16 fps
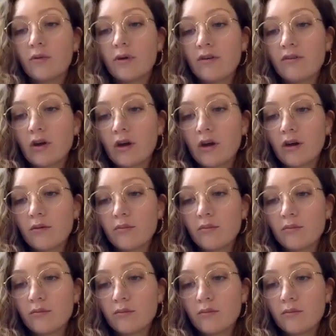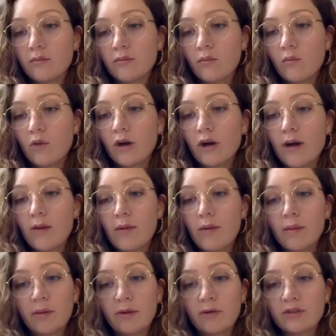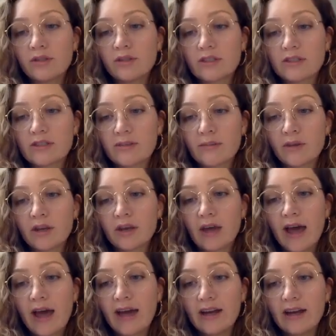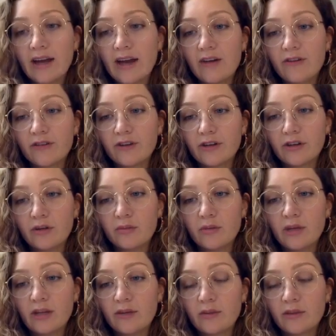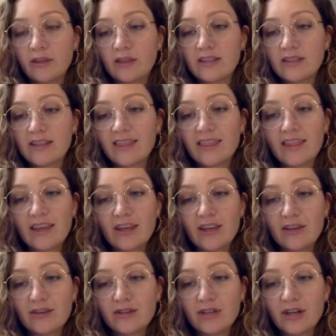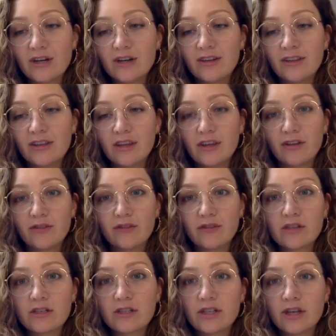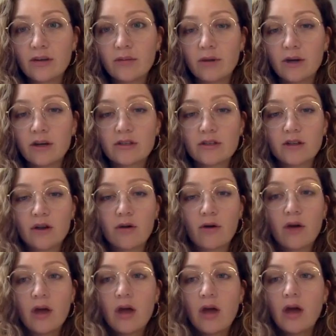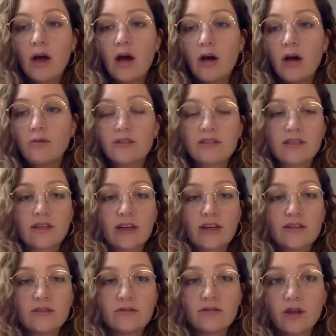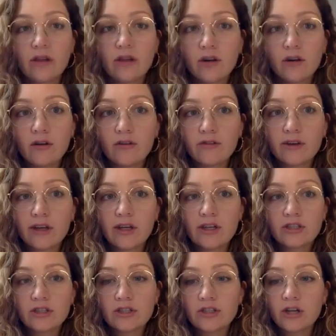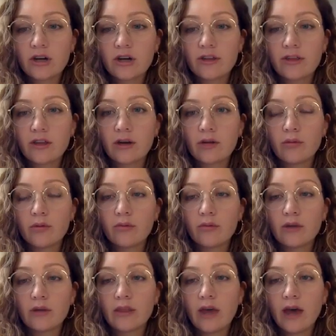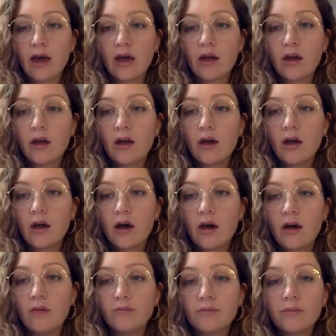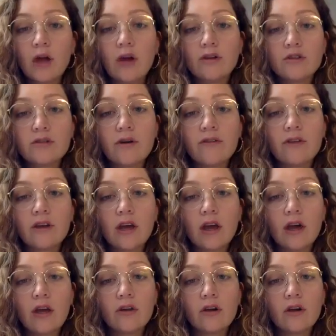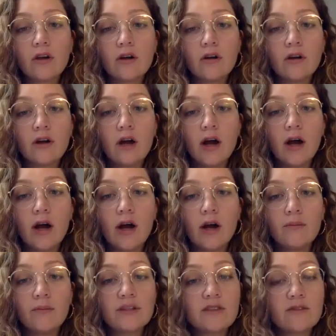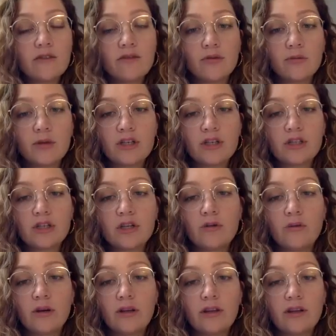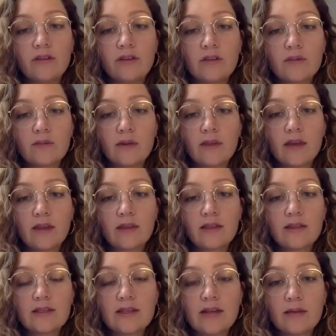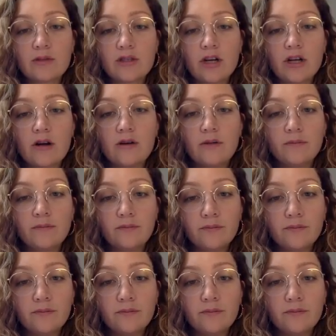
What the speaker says: We have one comment, but it was just somebody headed out for another meeting, but they said, thank you, Cheryl, and thank you to the chamber. So just in case you saw that notification, Cheryl, I thought I would read that. Do you have any other bits of information you want to leave us with at this time, Cheryl?